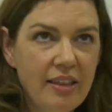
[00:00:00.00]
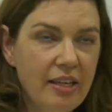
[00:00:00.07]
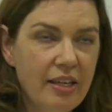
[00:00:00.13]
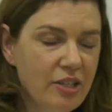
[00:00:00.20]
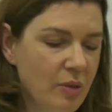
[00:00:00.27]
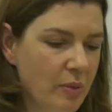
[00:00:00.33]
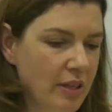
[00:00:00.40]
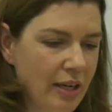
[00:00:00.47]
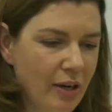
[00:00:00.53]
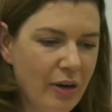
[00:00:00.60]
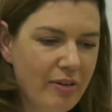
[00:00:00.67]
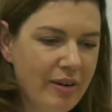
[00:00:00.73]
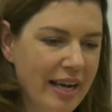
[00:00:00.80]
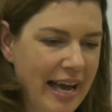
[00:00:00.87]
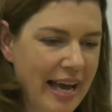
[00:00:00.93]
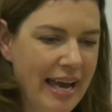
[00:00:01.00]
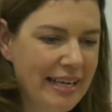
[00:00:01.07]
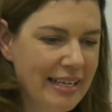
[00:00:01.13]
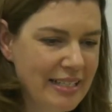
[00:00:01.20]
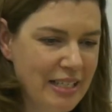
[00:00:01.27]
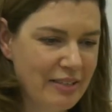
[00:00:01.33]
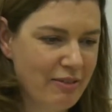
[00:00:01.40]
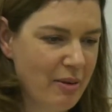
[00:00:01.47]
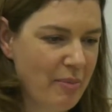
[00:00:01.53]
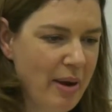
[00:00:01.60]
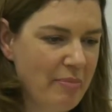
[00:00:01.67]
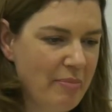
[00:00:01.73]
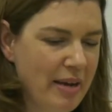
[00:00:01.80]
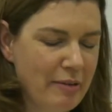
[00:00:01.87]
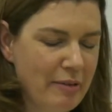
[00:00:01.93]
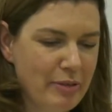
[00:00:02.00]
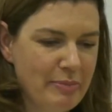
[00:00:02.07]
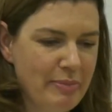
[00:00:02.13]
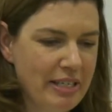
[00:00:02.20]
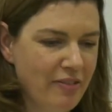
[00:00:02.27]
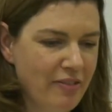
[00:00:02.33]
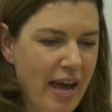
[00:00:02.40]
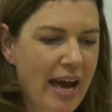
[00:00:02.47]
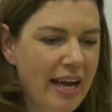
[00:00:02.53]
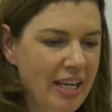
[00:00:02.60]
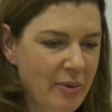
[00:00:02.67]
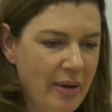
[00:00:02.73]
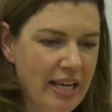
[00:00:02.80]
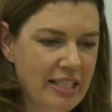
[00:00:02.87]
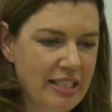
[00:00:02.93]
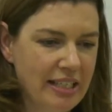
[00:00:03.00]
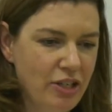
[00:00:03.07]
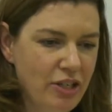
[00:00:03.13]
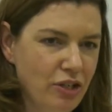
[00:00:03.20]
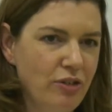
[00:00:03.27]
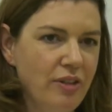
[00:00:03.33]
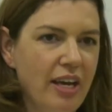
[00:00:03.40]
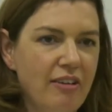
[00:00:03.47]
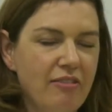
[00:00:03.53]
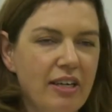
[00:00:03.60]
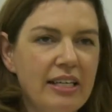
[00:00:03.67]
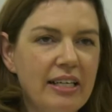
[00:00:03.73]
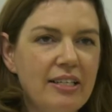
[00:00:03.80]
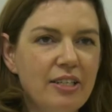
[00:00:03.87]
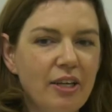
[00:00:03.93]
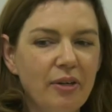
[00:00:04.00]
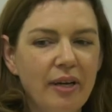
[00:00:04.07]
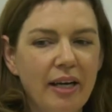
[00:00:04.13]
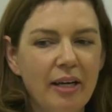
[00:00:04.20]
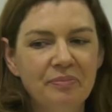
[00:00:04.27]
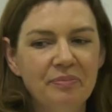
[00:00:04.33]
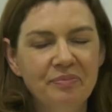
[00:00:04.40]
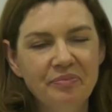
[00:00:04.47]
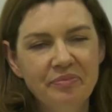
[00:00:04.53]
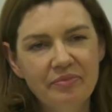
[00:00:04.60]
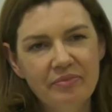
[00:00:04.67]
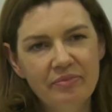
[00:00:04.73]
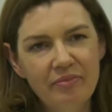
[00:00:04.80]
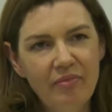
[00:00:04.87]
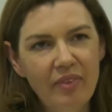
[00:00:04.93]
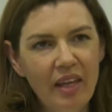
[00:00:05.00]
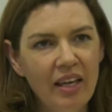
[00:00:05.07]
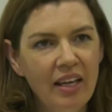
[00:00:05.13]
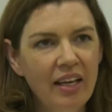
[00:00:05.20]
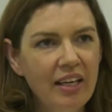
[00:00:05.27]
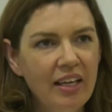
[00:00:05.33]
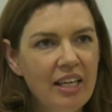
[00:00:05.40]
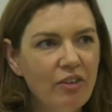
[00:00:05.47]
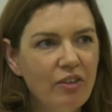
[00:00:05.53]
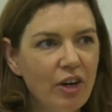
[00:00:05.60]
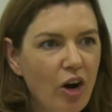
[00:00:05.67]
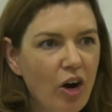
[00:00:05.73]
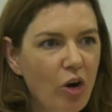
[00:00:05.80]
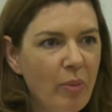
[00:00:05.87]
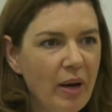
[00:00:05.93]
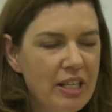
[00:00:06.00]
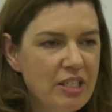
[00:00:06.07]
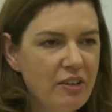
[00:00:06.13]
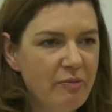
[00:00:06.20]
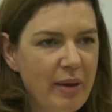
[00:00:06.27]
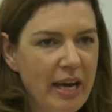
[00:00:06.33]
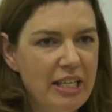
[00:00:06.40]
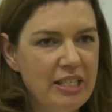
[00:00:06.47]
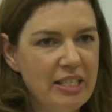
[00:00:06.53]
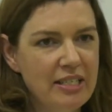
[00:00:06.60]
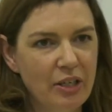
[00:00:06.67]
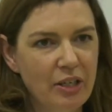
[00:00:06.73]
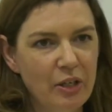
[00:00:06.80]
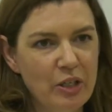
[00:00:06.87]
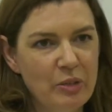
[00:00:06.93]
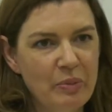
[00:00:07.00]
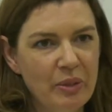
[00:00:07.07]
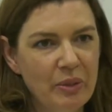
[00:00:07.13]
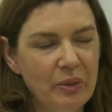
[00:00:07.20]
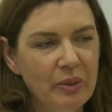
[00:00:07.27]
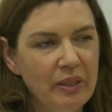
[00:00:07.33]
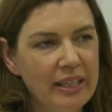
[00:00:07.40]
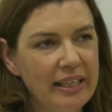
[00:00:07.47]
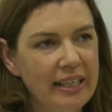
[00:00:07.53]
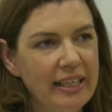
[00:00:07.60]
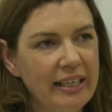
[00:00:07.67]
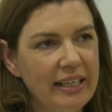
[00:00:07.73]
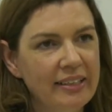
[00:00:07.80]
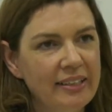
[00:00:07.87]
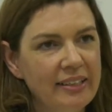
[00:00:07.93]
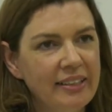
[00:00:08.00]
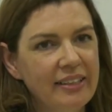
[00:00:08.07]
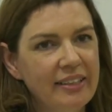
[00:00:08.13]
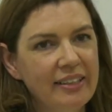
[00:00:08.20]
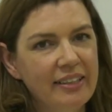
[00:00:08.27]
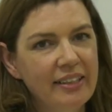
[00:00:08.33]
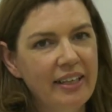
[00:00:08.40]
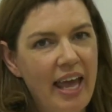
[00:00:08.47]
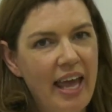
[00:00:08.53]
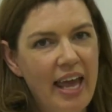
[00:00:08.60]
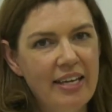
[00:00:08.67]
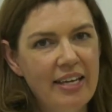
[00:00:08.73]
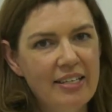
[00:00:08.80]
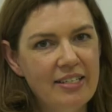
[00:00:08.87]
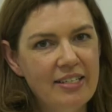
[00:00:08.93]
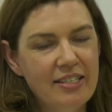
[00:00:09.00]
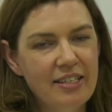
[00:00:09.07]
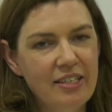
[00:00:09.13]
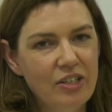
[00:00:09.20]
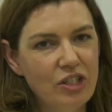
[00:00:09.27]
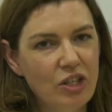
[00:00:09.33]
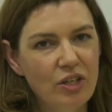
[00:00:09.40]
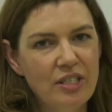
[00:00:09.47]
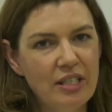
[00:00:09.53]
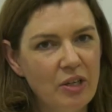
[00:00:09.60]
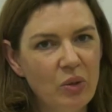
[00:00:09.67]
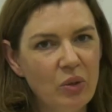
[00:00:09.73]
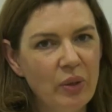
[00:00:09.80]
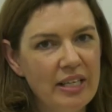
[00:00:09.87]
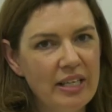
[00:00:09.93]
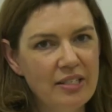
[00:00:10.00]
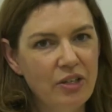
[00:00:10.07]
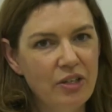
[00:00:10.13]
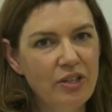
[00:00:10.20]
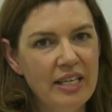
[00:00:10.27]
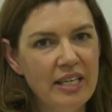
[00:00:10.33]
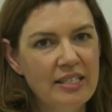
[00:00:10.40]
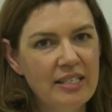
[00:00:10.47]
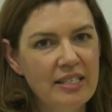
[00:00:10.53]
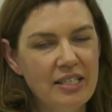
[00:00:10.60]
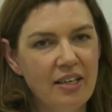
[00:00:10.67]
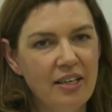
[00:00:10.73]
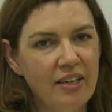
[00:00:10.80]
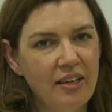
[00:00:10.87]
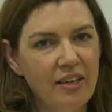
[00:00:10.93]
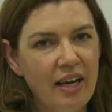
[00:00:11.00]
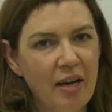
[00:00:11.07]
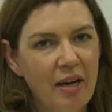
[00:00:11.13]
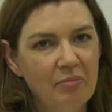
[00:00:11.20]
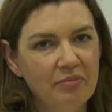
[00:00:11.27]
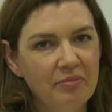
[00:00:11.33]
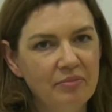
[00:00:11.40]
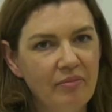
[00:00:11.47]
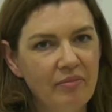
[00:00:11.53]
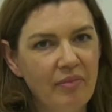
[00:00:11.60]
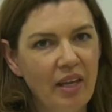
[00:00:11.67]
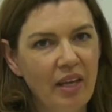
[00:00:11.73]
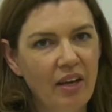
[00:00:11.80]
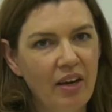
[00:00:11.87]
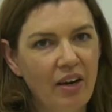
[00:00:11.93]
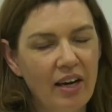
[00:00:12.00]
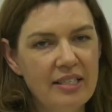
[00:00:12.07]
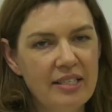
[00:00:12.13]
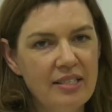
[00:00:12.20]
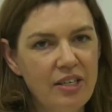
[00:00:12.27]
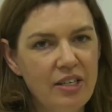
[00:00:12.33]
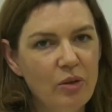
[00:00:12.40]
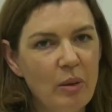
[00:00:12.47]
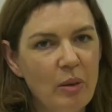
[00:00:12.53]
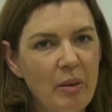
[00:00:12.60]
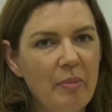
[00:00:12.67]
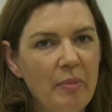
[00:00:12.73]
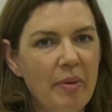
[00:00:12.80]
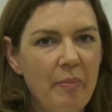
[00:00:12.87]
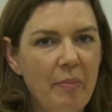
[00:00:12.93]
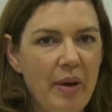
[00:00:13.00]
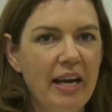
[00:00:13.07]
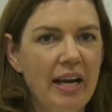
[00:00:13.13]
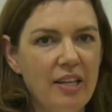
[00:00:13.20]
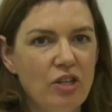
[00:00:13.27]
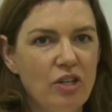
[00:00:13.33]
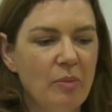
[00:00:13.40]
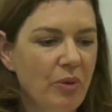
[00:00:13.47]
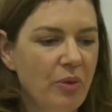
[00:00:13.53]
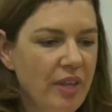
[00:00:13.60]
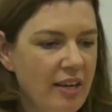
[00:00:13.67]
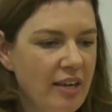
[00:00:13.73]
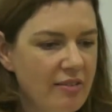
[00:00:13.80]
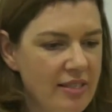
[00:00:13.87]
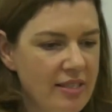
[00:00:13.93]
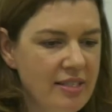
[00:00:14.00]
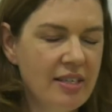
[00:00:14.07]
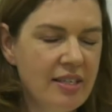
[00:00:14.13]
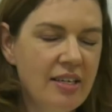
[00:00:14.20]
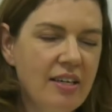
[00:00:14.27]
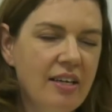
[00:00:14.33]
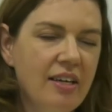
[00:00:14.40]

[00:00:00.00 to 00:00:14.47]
issue with the lottery, again, is just from a pragmatic perspective, how do you actually do that, right? So you've got a whole bunch of patients in a hospital, and you're tossing a coin as to who gets into ICU. I mean, part of the trouble there is